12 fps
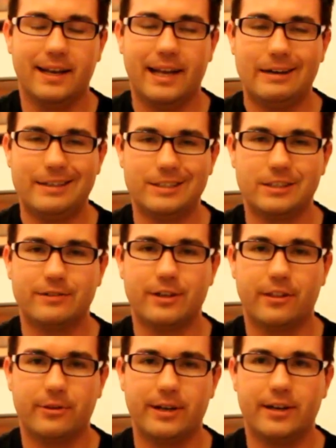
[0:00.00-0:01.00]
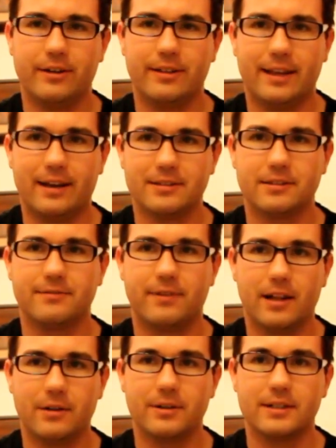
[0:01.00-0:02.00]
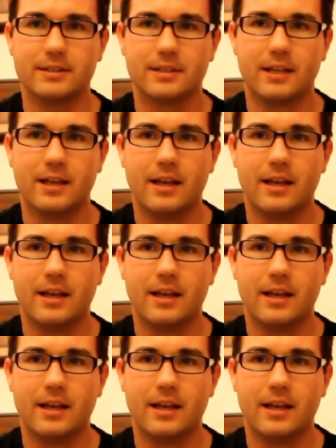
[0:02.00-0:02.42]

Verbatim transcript: and now has over 300,000 followers.